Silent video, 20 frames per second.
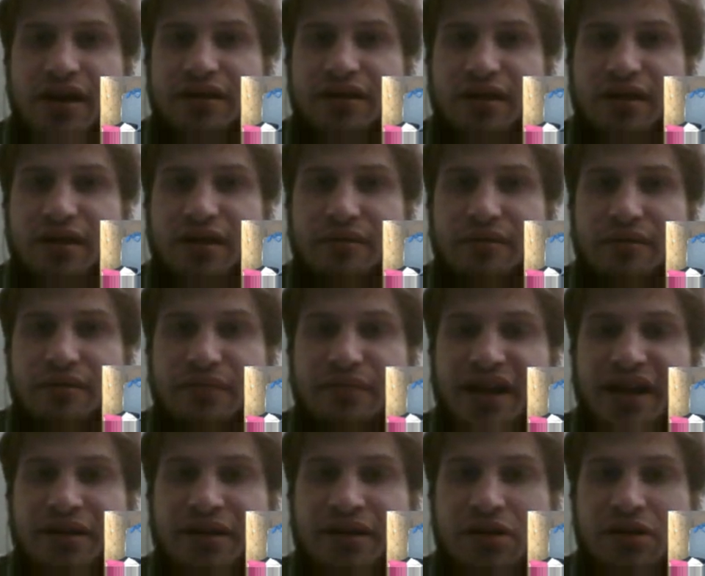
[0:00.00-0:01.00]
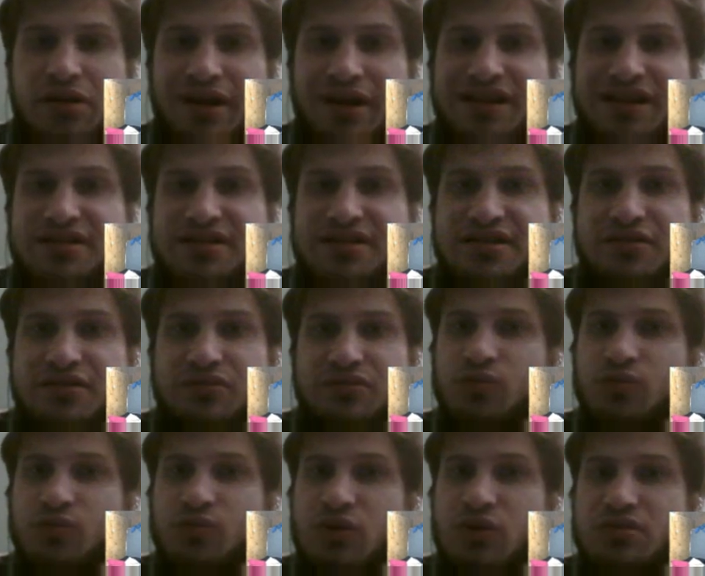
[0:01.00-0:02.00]
the main client
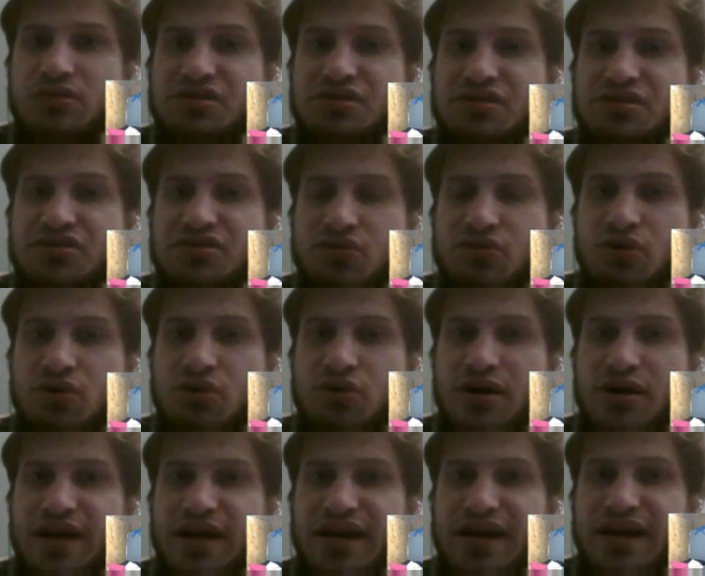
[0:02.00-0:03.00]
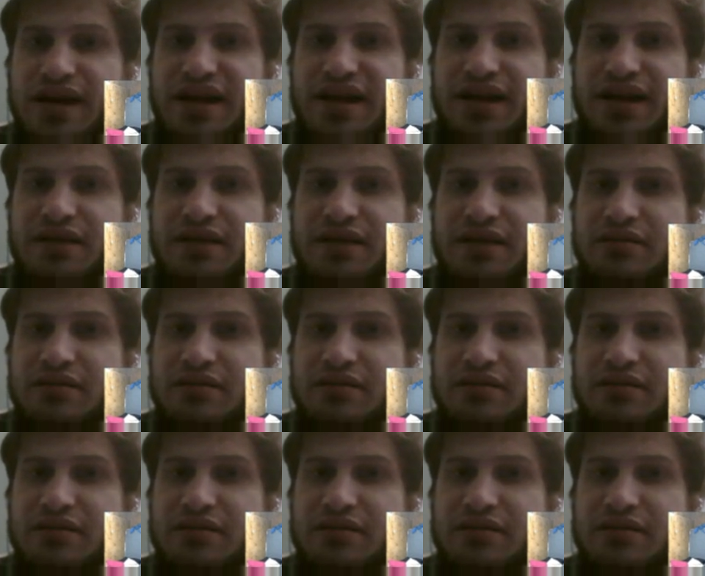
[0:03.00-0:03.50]
won't store any